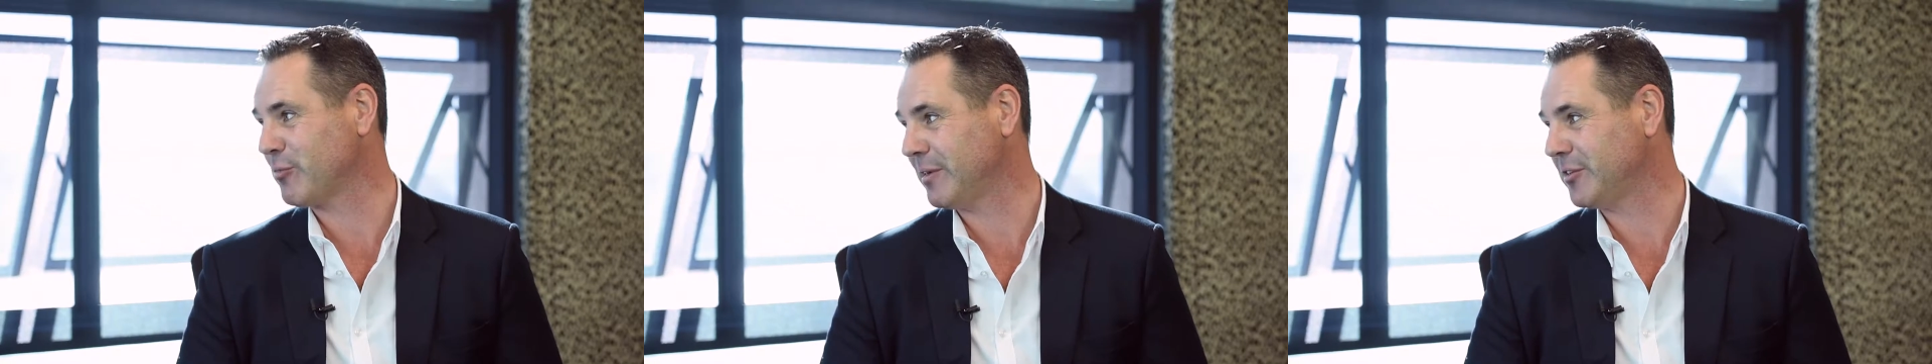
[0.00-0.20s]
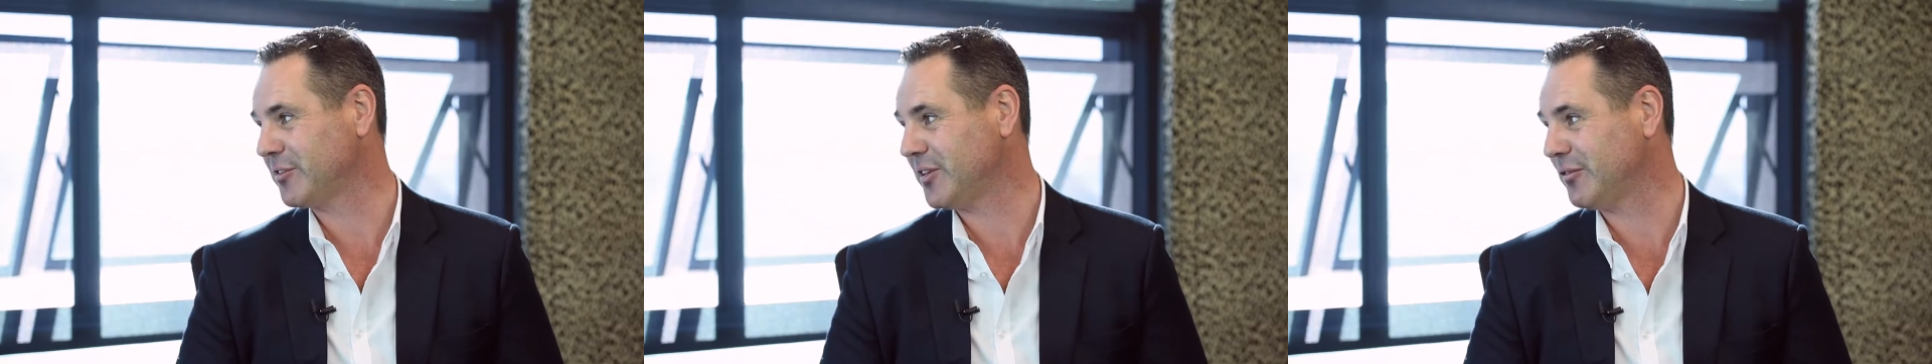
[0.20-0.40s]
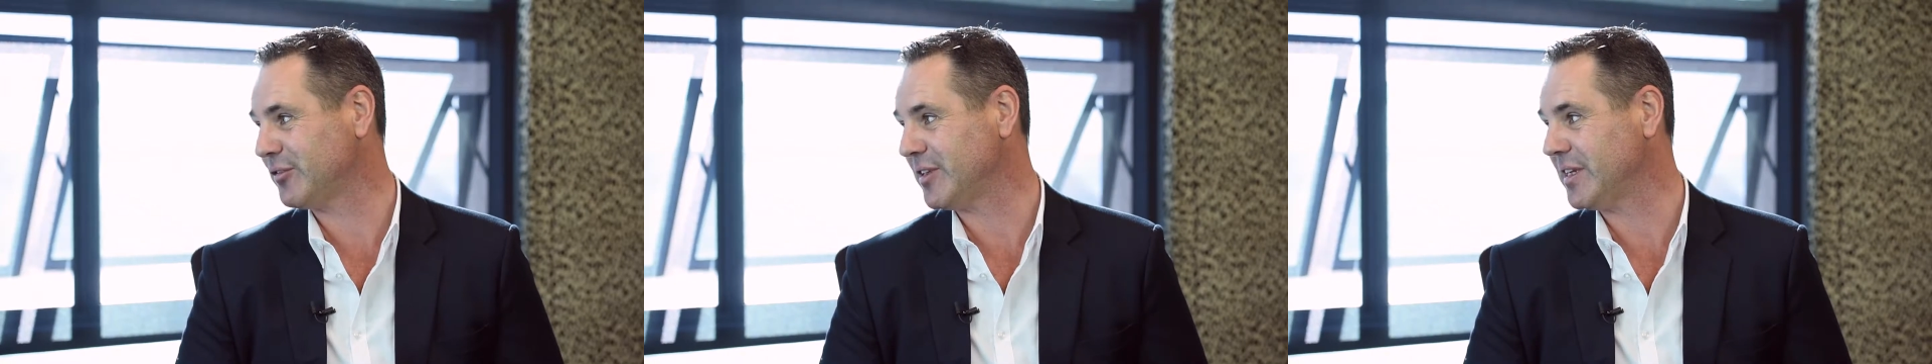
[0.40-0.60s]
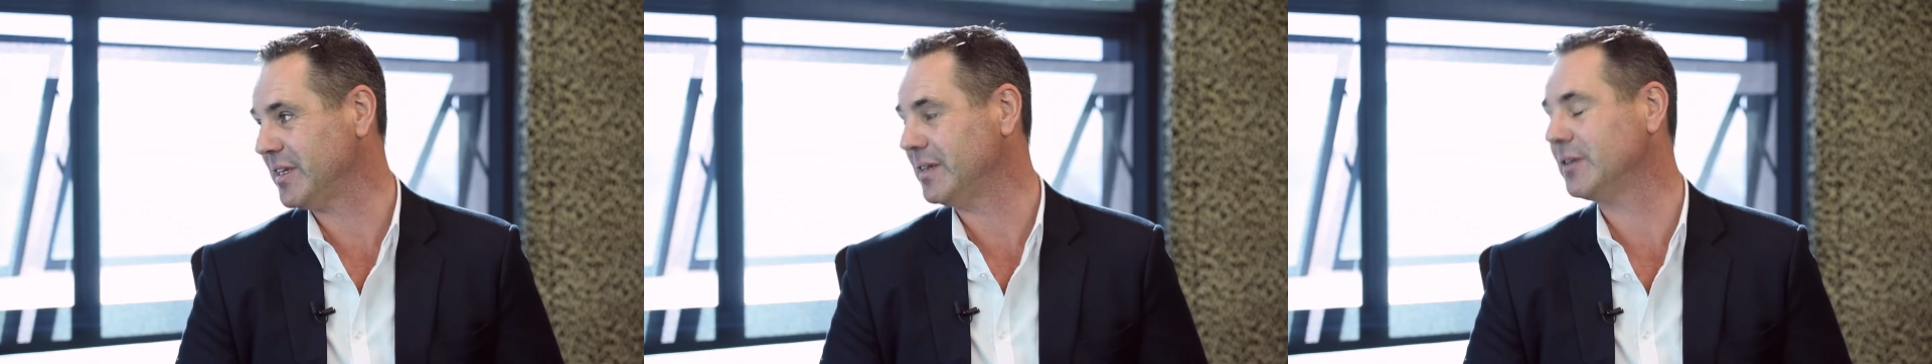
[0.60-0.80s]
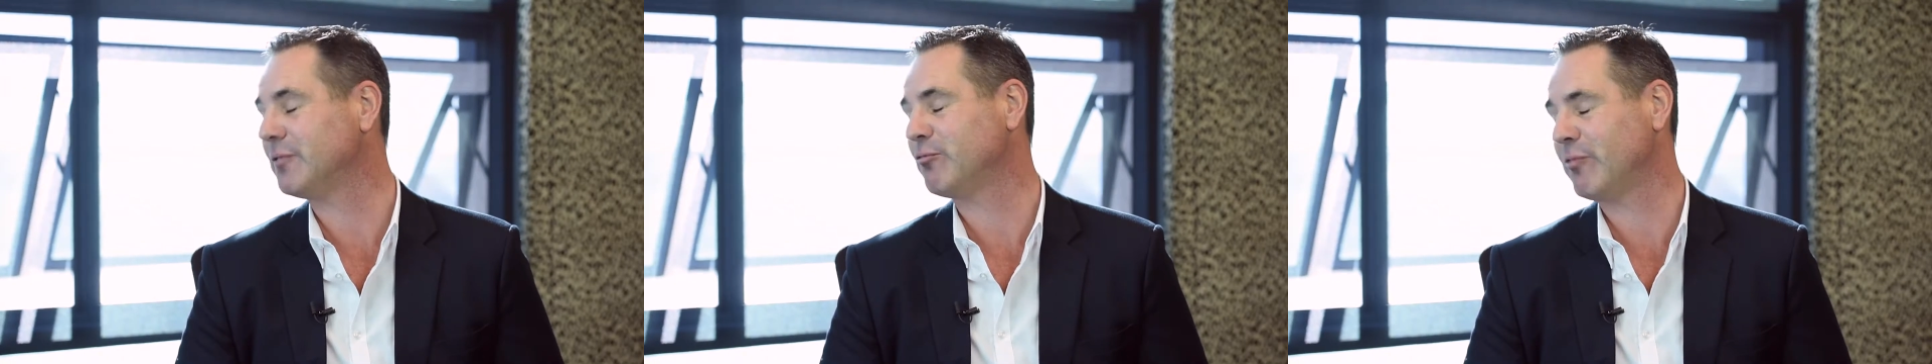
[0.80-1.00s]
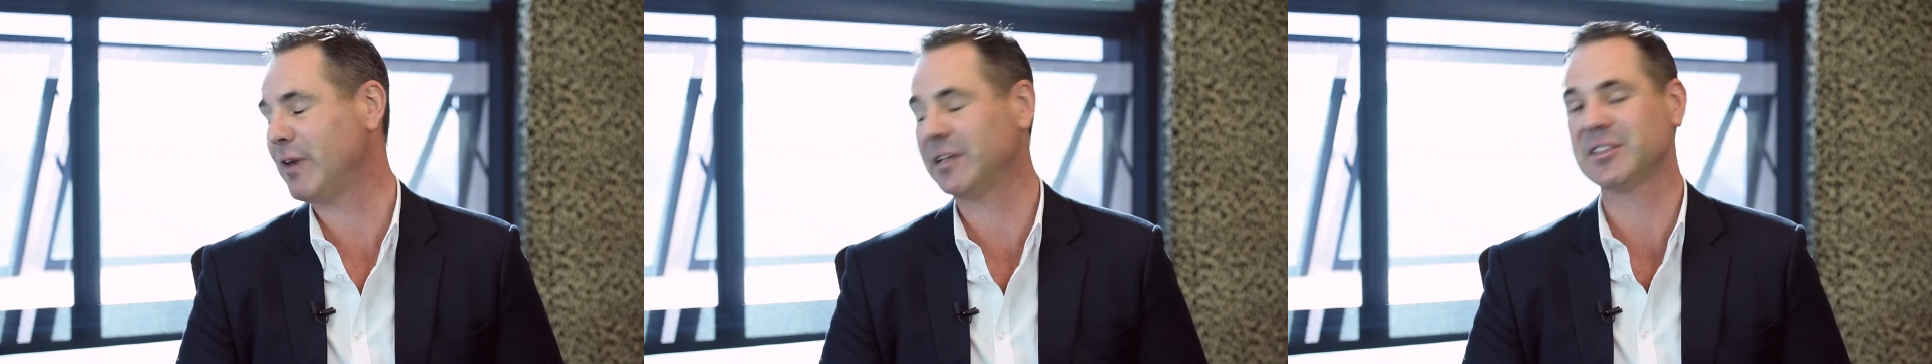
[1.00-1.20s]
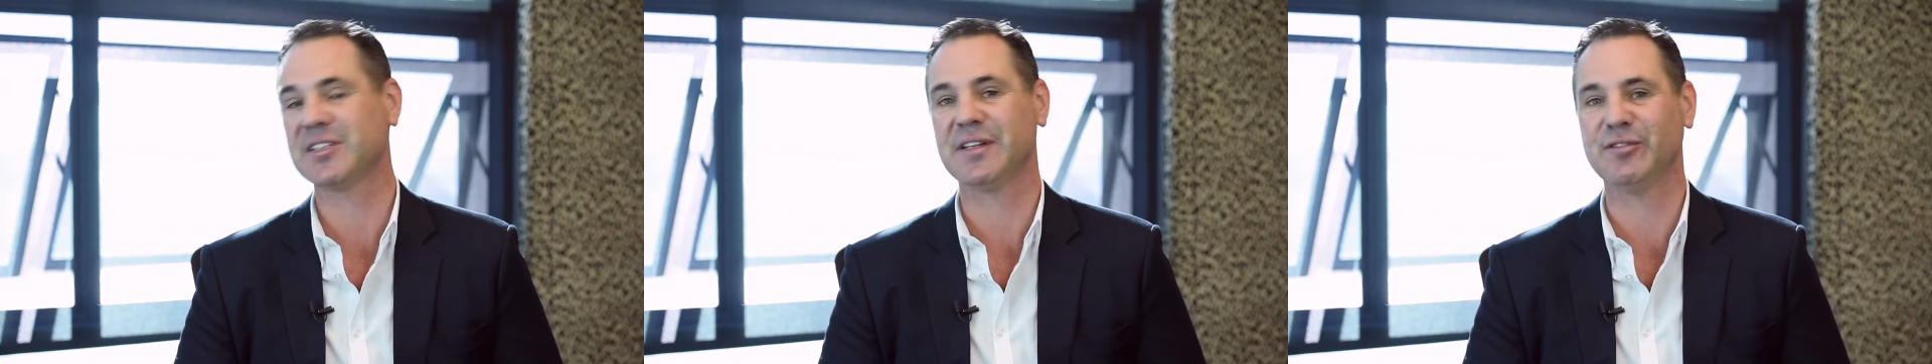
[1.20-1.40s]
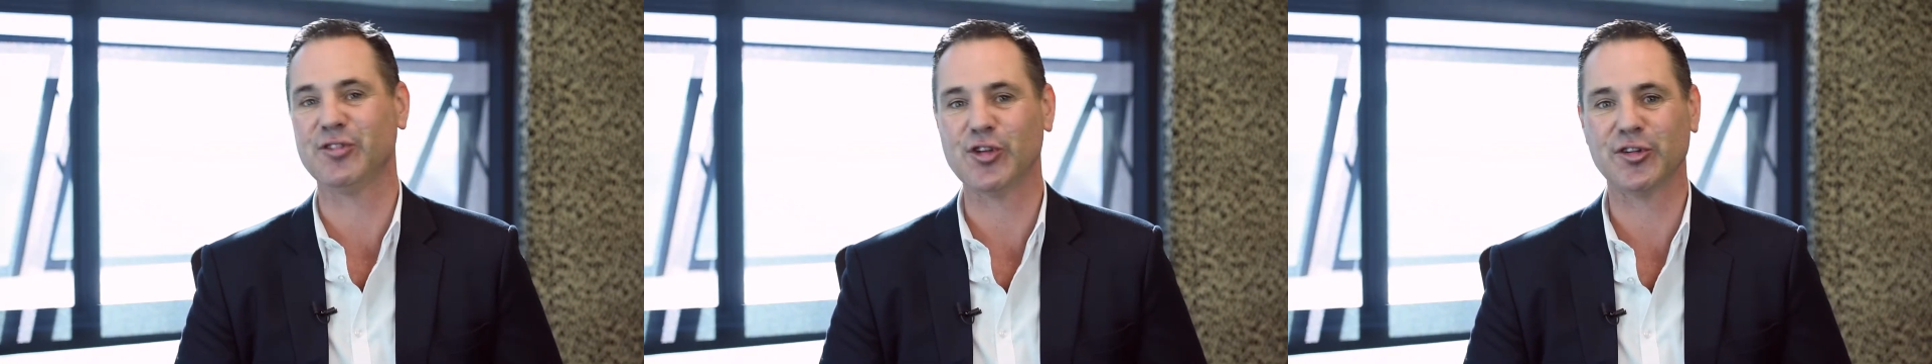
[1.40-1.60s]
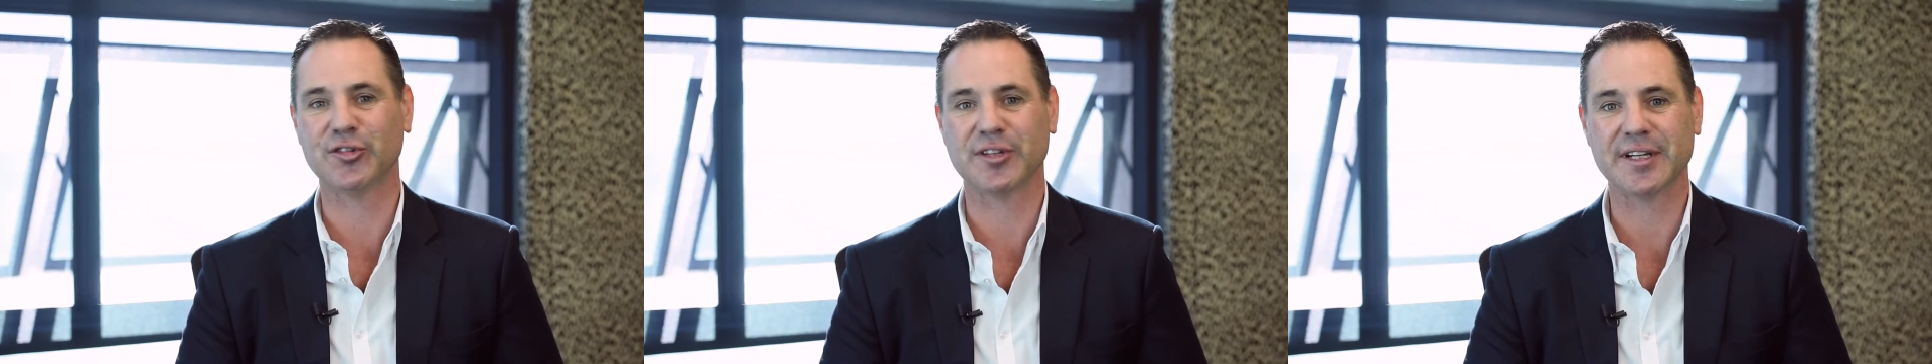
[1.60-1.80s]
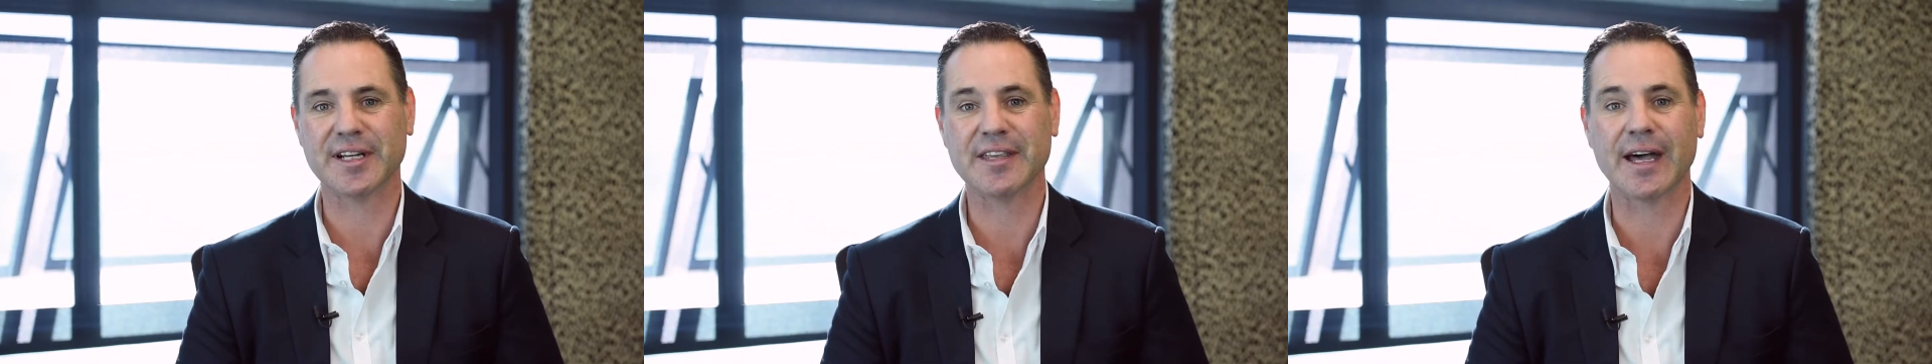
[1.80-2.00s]
relatives use
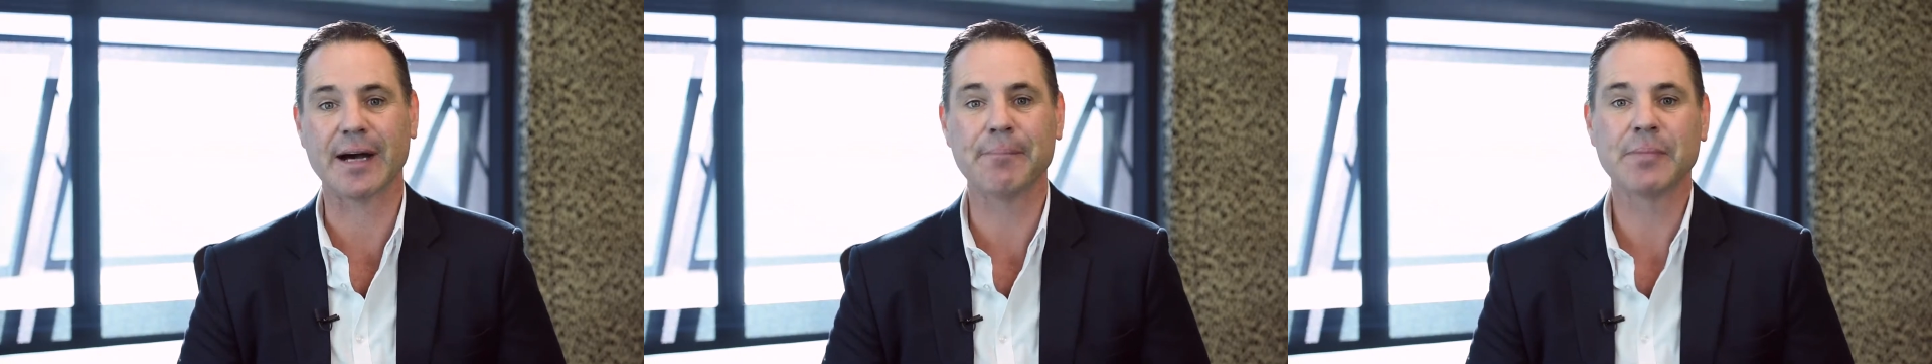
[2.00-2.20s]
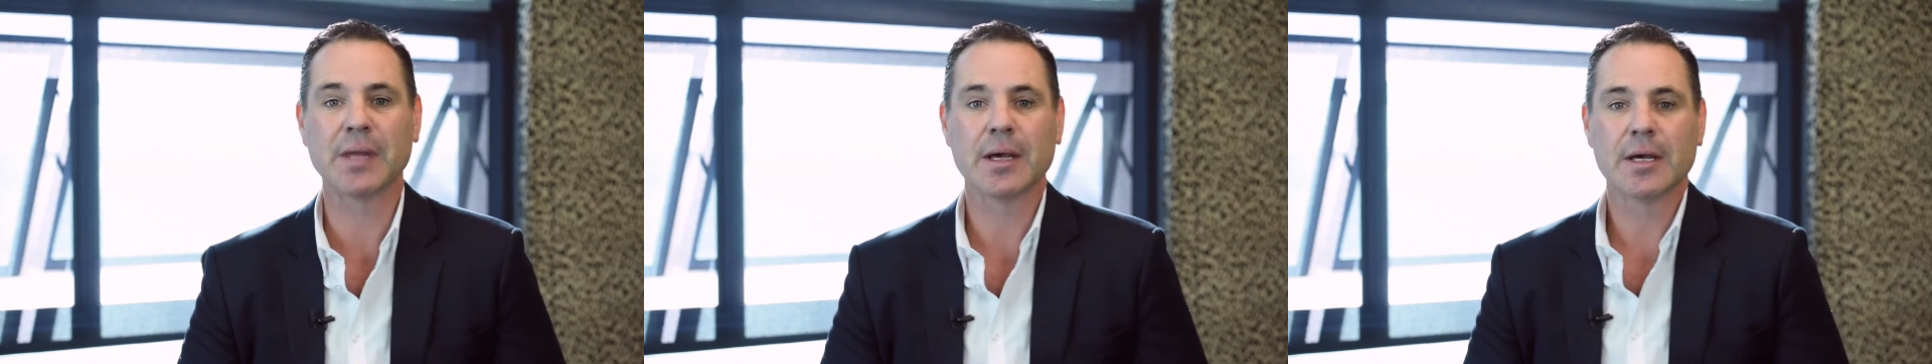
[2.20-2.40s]
it either.